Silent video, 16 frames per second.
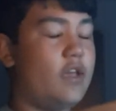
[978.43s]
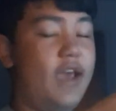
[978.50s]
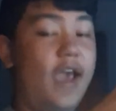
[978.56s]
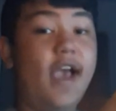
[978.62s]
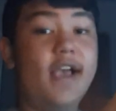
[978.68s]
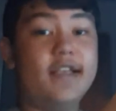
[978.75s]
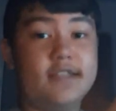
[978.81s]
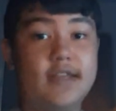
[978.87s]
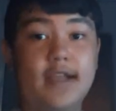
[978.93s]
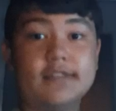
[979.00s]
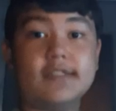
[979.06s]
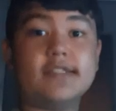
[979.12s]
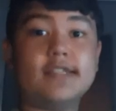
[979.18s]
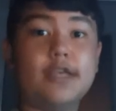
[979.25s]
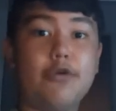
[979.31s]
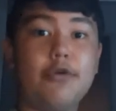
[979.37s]
Is it
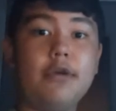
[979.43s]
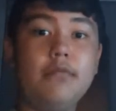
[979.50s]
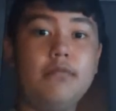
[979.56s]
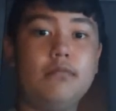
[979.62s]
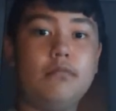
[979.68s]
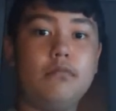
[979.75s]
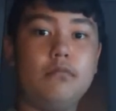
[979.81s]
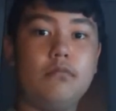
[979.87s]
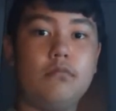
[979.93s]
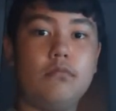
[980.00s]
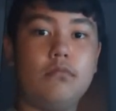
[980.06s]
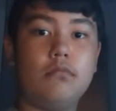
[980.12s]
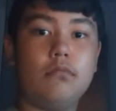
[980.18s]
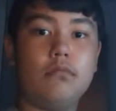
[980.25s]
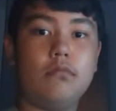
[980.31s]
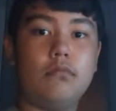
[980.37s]
necessary?
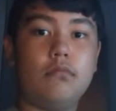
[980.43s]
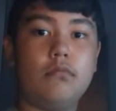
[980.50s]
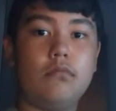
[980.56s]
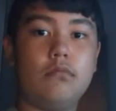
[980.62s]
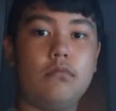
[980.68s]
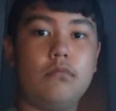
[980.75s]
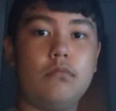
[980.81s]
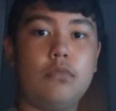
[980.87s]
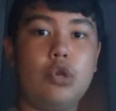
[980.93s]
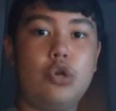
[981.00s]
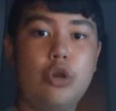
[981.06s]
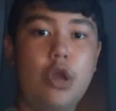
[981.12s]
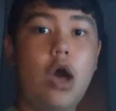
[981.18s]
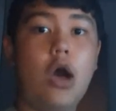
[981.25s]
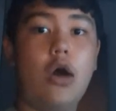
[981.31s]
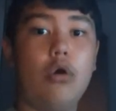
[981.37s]

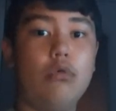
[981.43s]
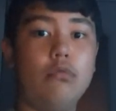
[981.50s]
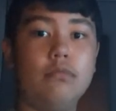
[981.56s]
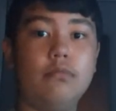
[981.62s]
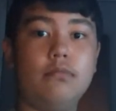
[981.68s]
No.